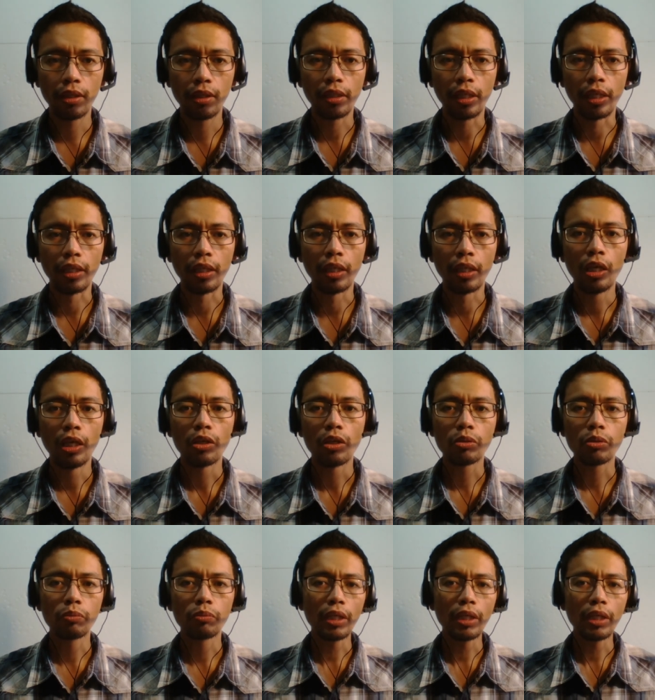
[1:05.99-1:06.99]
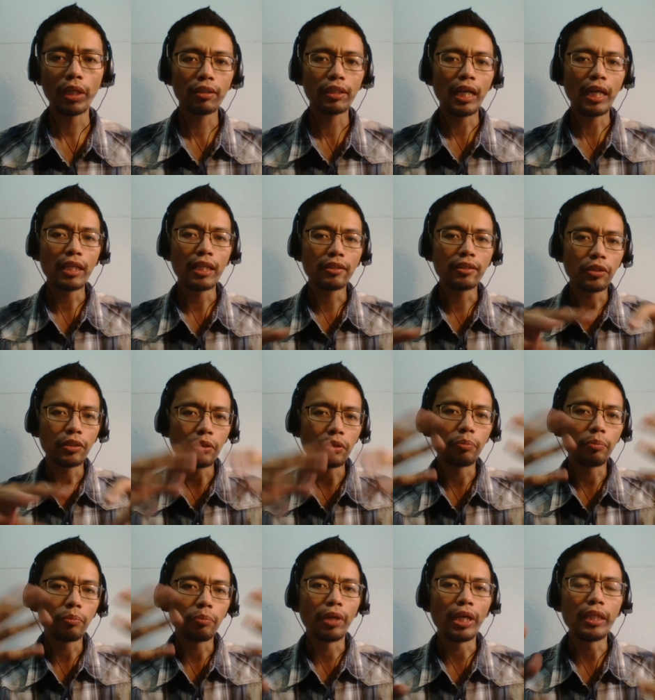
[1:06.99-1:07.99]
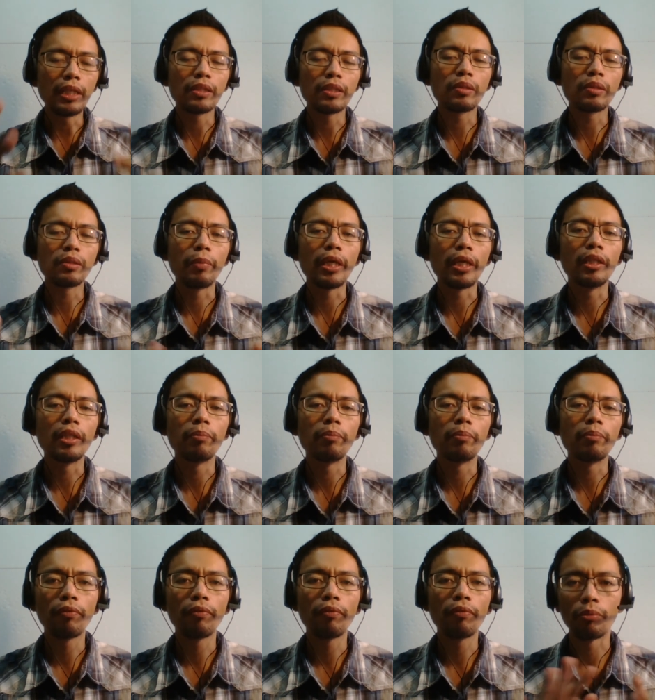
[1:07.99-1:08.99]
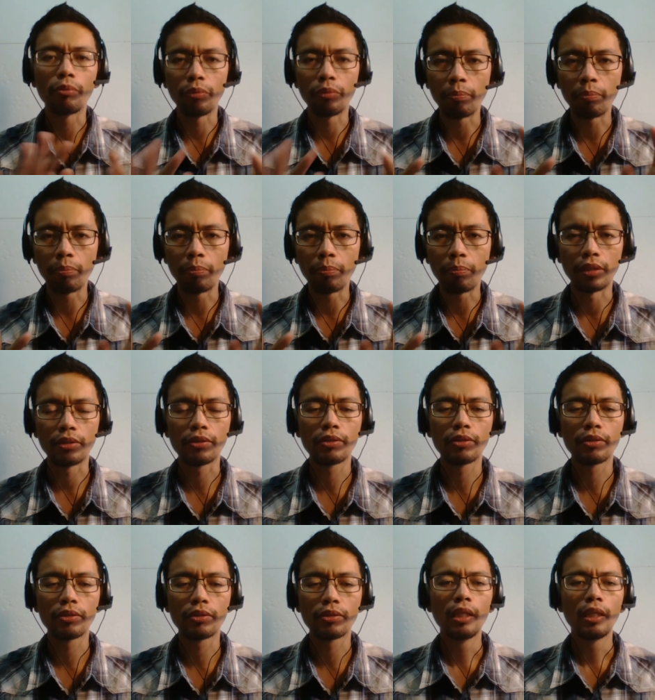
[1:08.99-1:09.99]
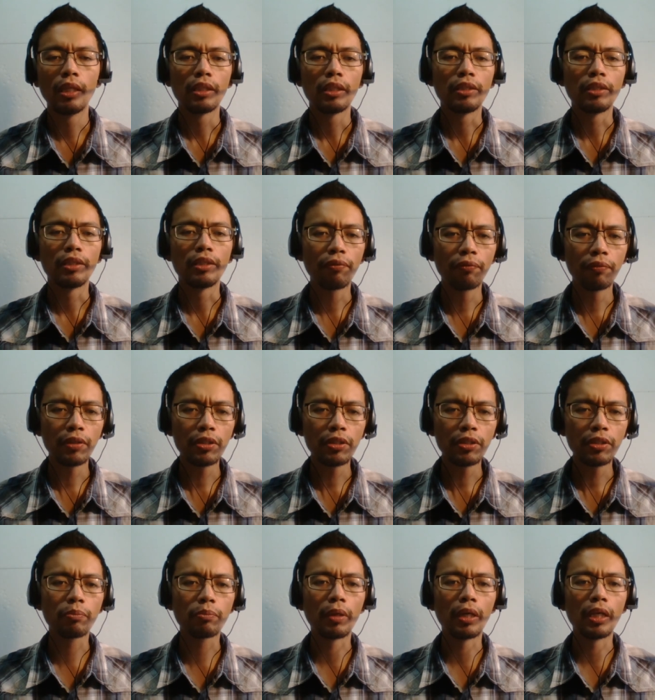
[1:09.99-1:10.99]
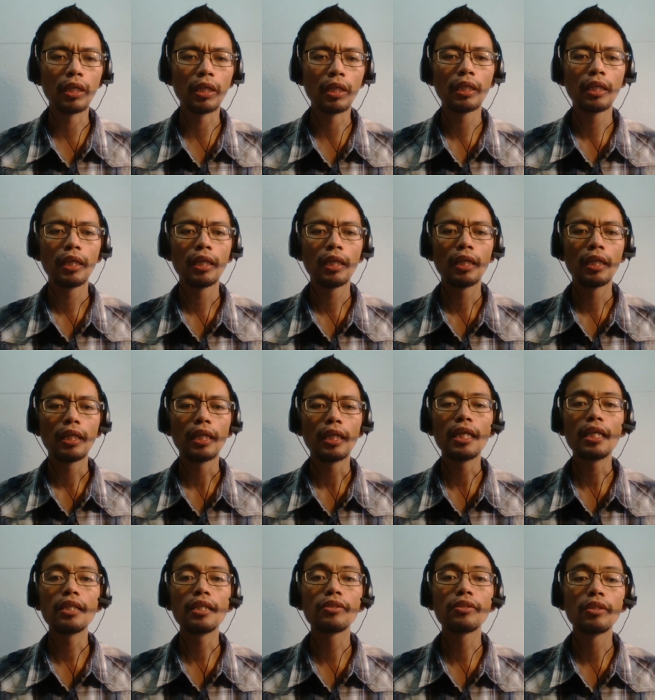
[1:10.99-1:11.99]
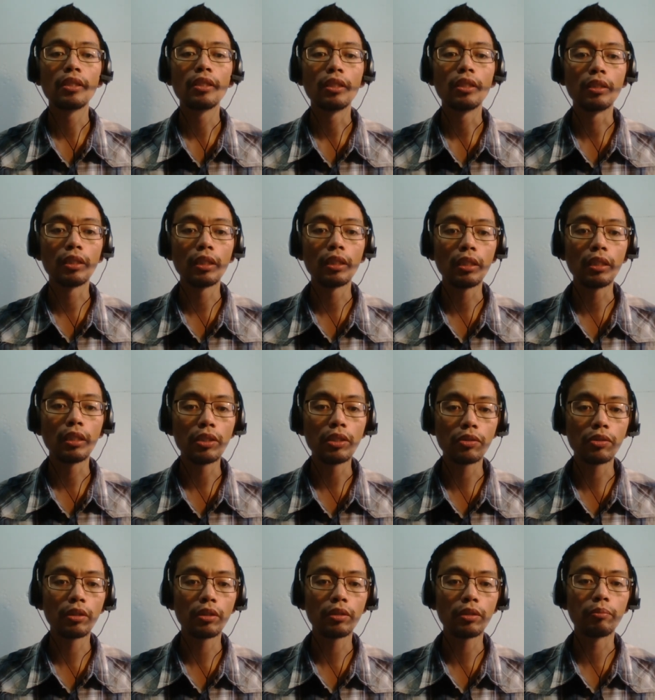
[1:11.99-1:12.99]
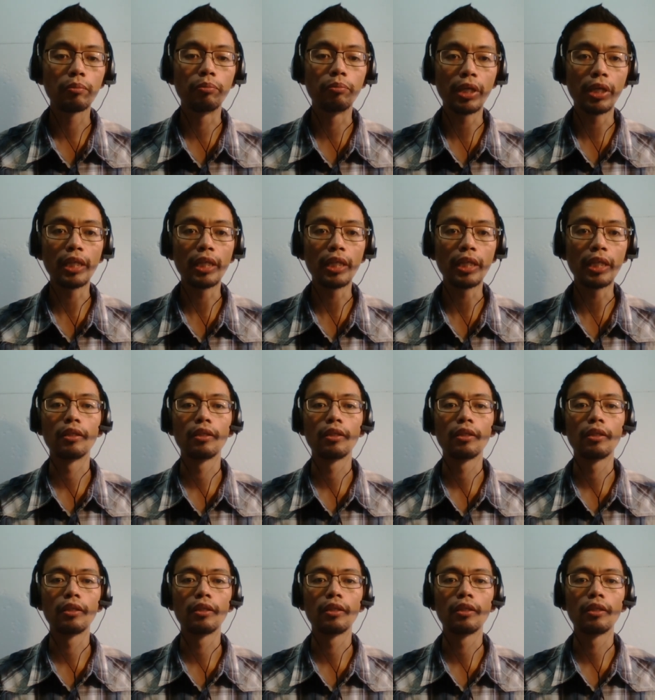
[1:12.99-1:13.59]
Okay. So recognize that your brain is made up of three parts. The first part is the lizard brain.